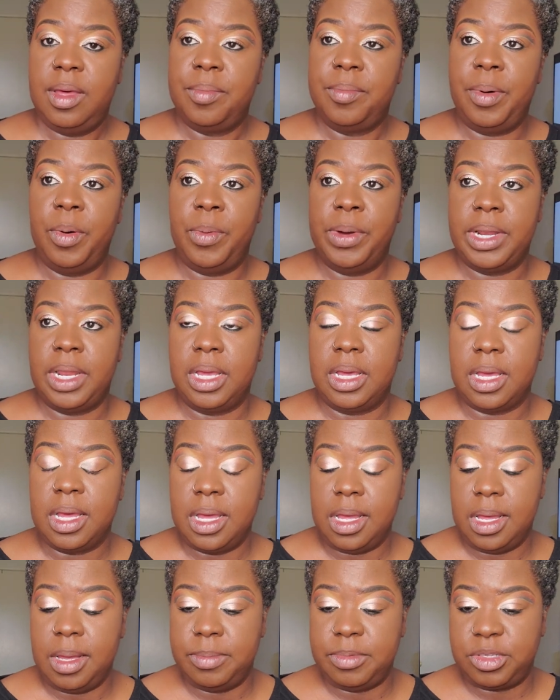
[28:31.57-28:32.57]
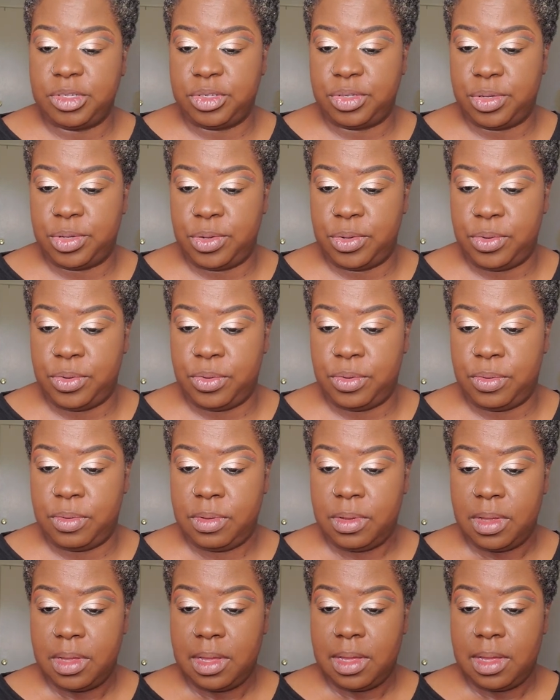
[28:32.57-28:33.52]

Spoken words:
But when it comes to